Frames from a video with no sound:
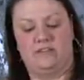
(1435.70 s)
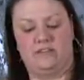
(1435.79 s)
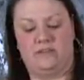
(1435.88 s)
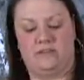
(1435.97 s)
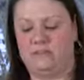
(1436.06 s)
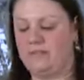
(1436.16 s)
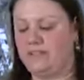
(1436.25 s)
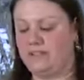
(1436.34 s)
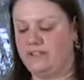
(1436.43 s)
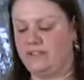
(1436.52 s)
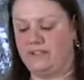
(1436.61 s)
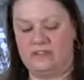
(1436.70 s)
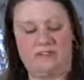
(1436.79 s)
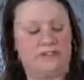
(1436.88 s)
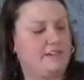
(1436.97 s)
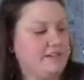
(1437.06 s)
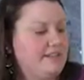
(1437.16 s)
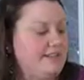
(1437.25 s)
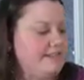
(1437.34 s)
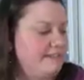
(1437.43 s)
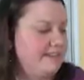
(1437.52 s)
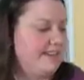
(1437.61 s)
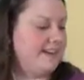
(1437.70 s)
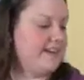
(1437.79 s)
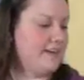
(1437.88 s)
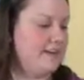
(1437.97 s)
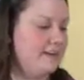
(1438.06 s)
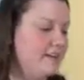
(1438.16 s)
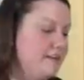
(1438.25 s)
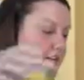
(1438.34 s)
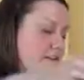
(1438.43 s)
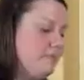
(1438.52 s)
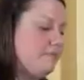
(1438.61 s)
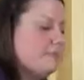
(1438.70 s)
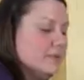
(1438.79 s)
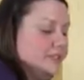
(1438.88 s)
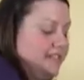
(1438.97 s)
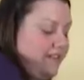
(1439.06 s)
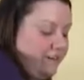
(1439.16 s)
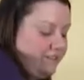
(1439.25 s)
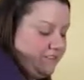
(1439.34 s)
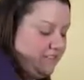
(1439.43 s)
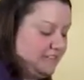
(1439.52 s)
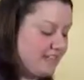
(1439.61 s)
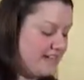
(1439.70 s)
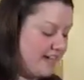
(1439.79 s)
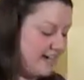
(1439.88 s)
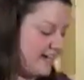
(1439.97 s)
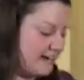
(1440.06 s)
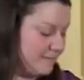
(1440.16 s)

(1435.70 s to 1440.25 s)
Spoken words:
2. All right. Put that off to the side.